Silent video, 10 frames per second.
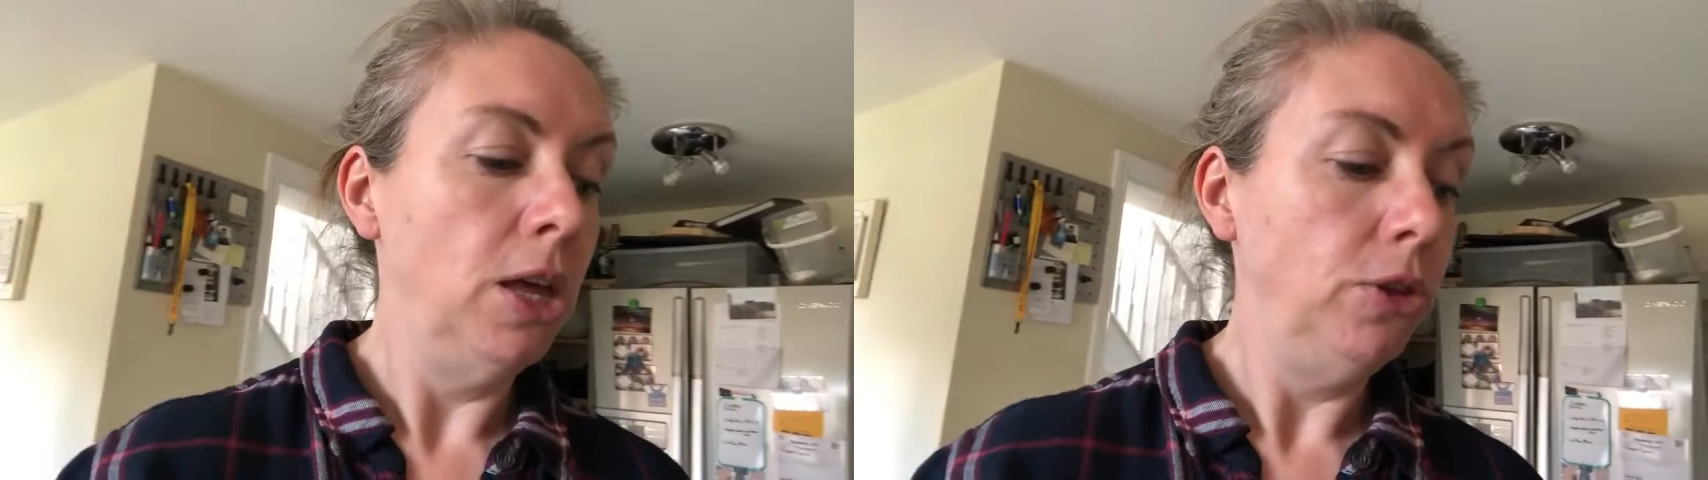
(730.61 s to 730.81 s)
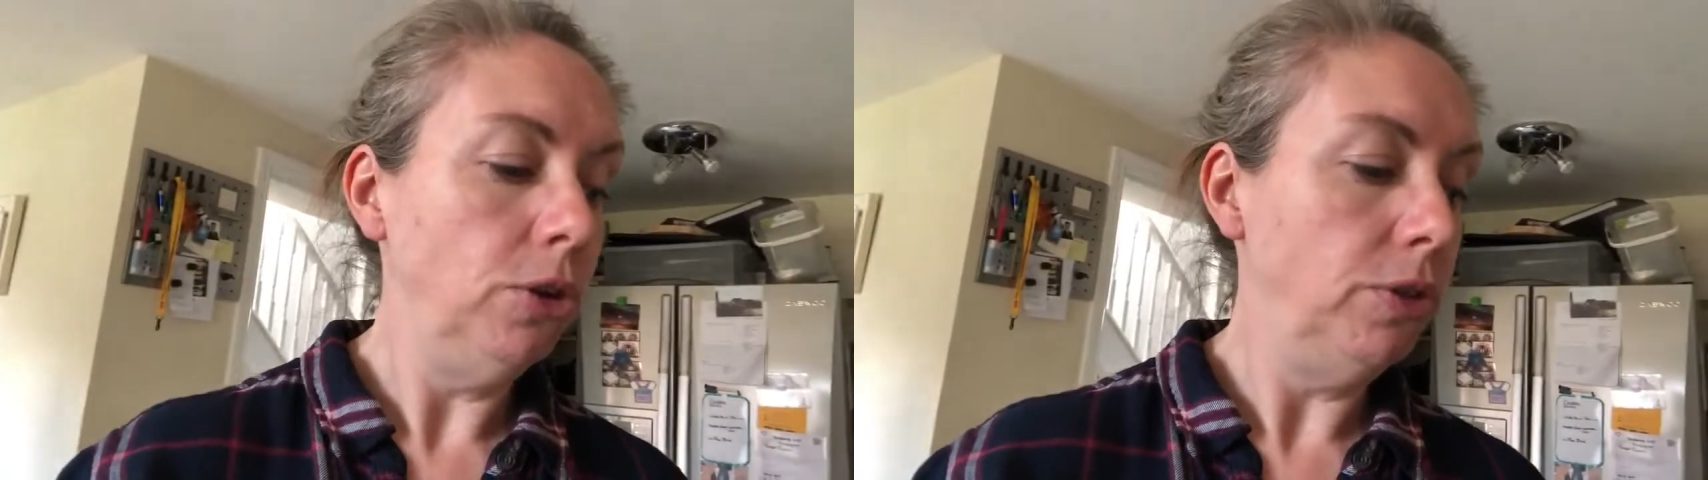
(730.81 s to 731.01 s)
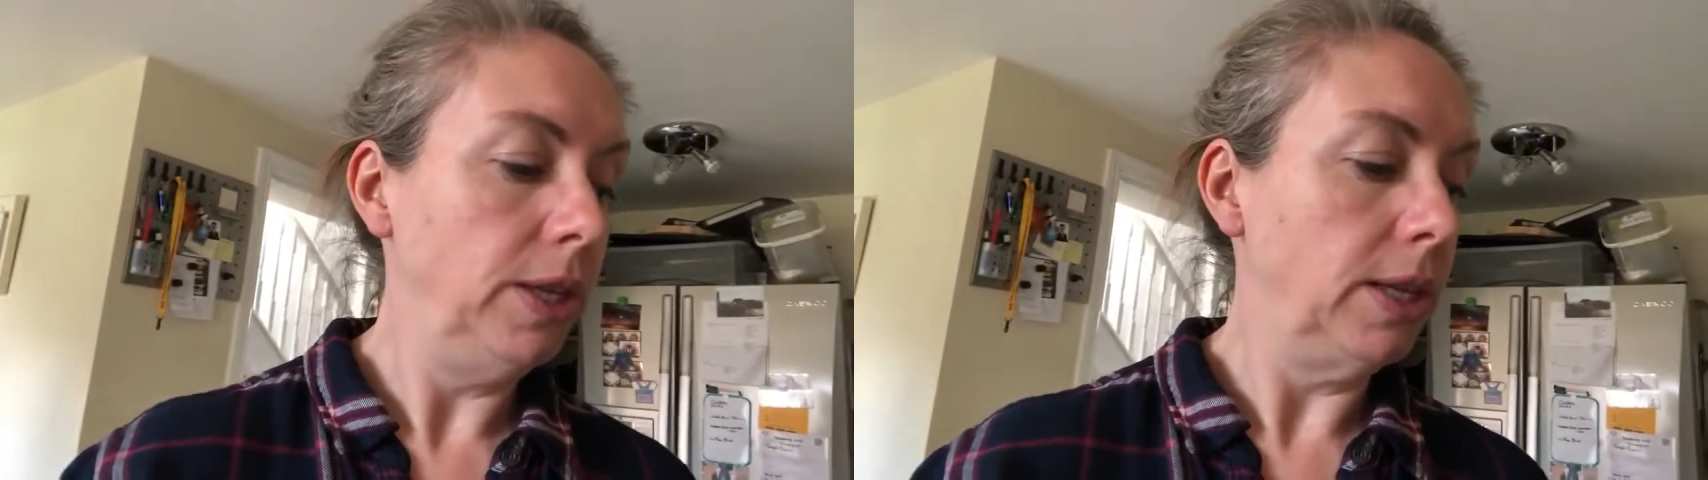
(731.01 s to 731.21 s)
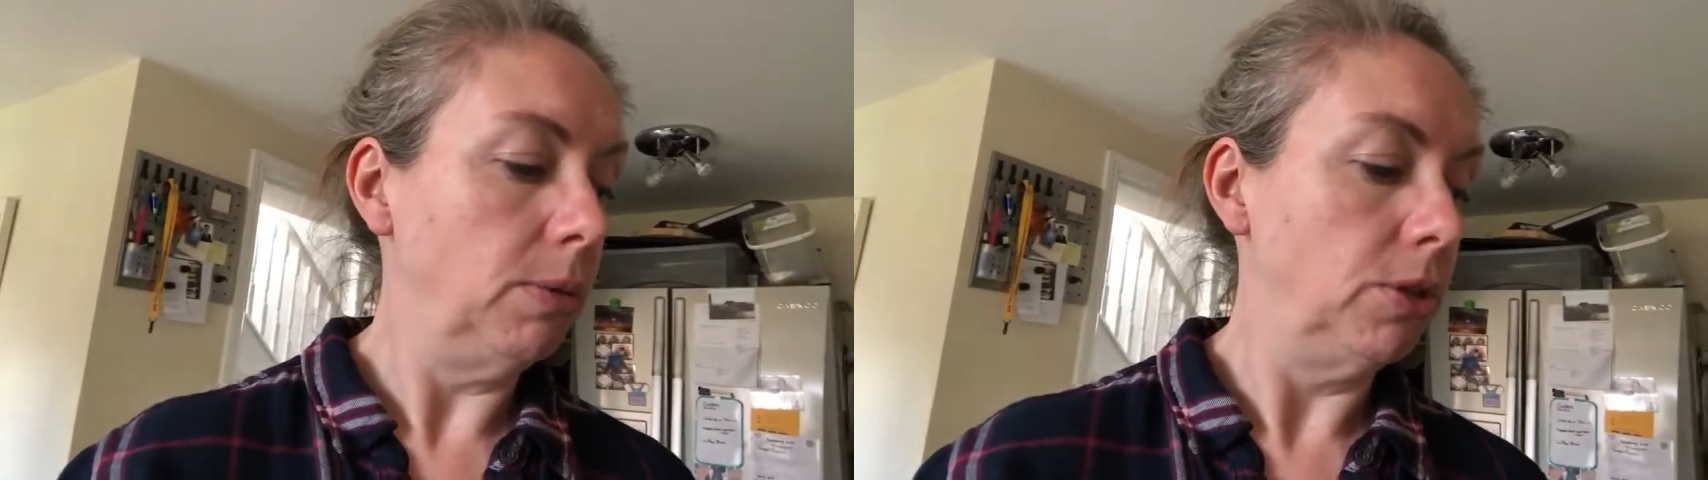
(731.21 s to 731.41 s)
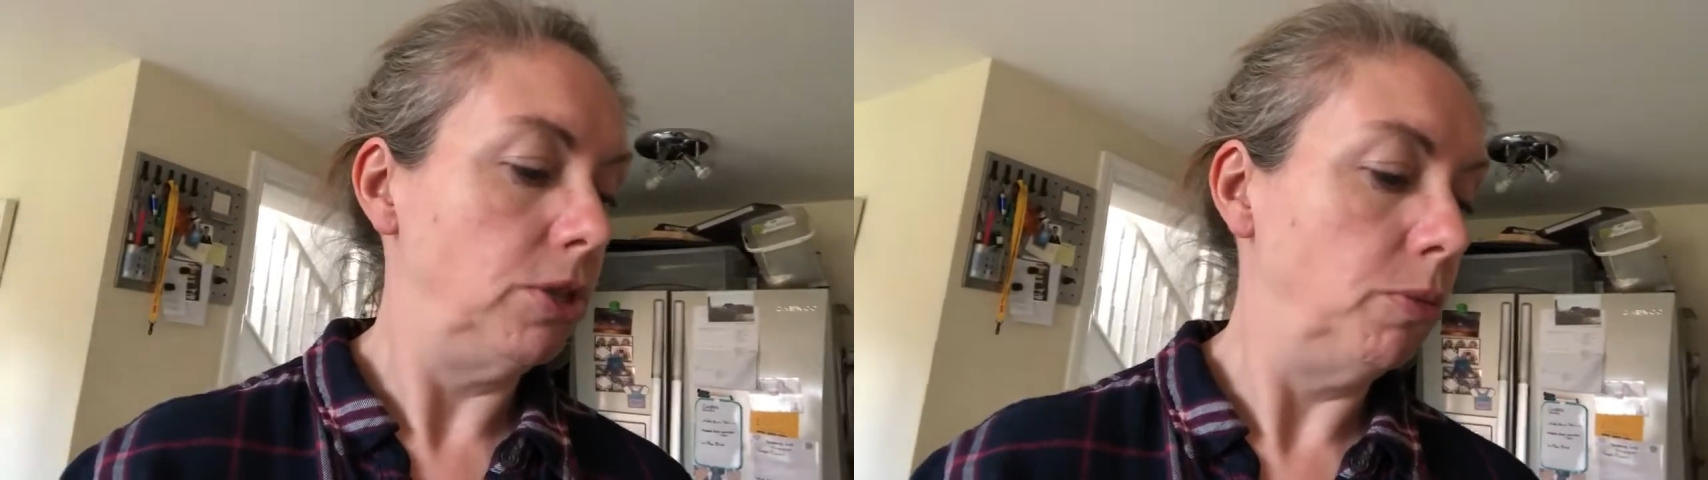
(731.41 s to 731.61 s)
The other thing that I
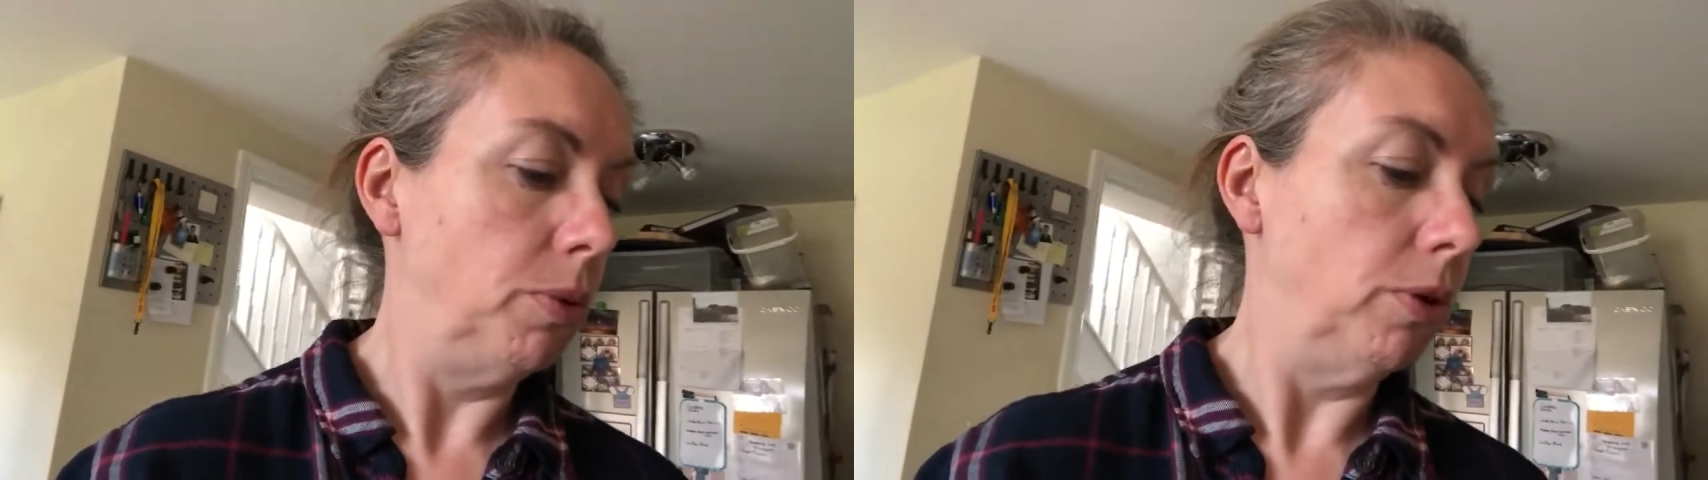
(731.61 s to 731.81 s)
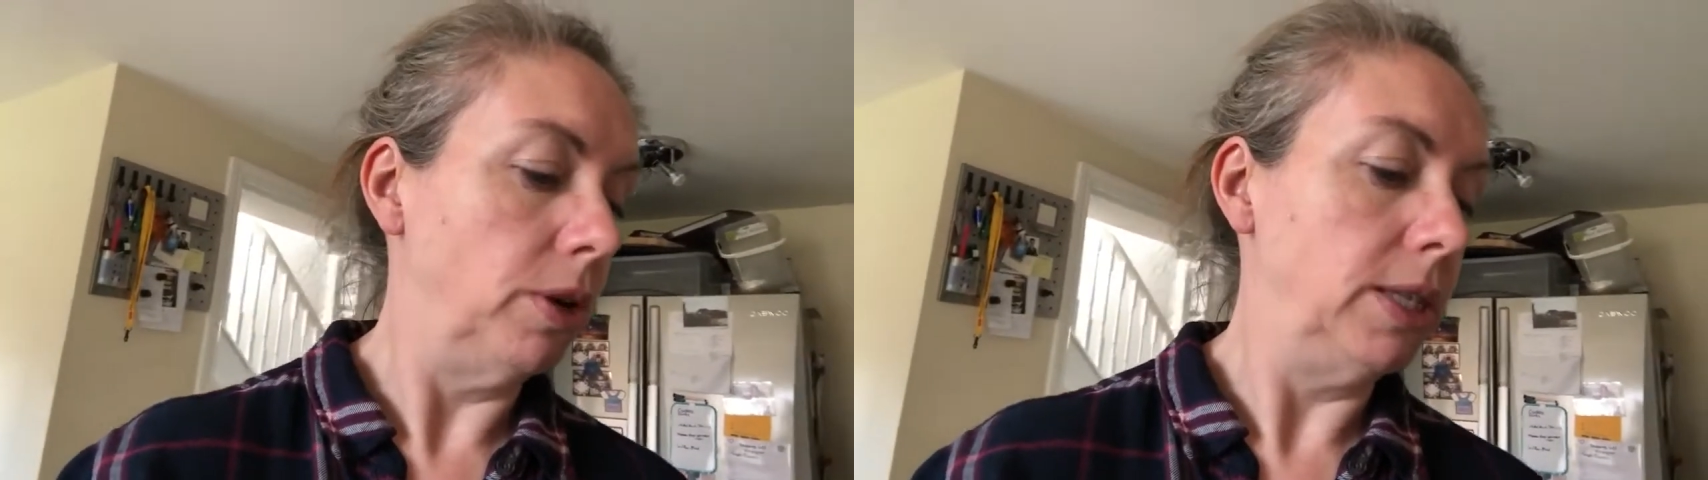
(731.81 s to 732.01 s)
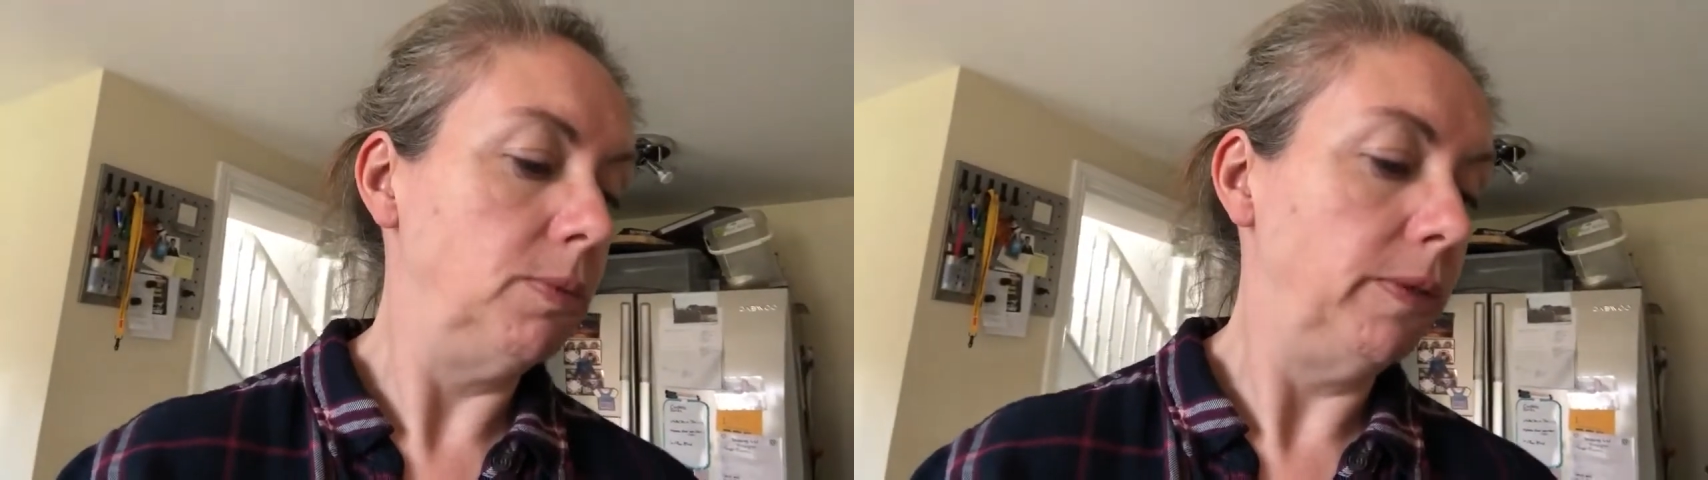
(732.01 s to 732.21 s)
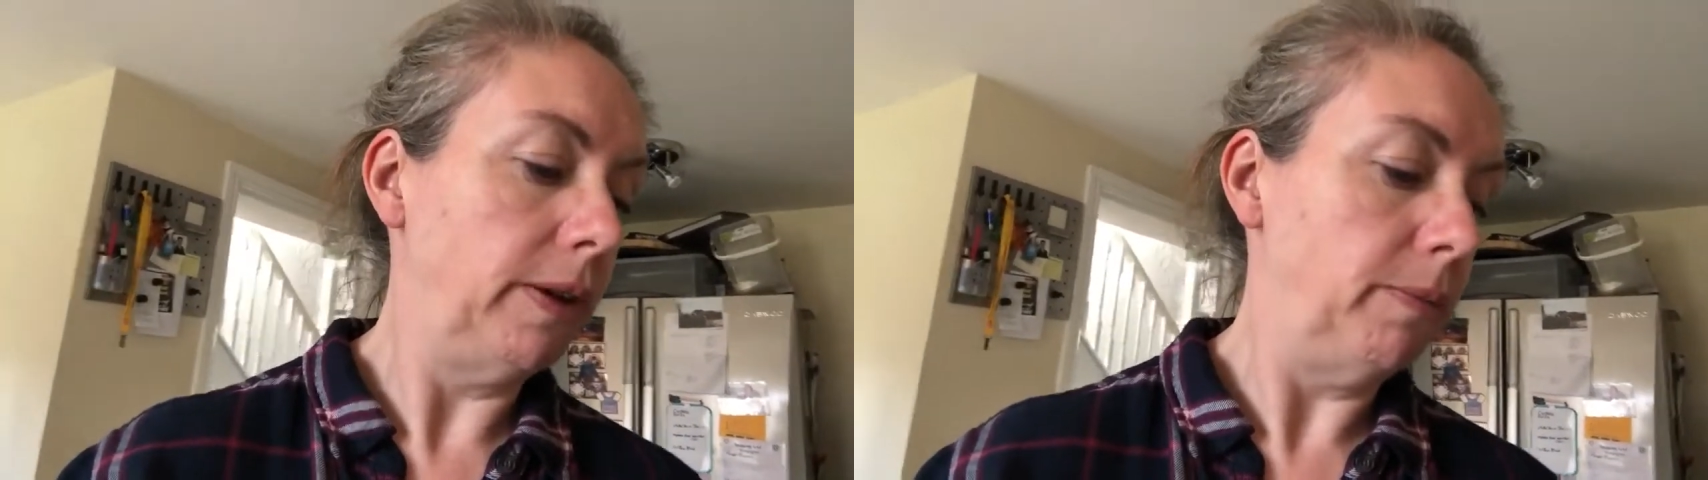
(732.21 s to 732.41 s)
wanted to report on is,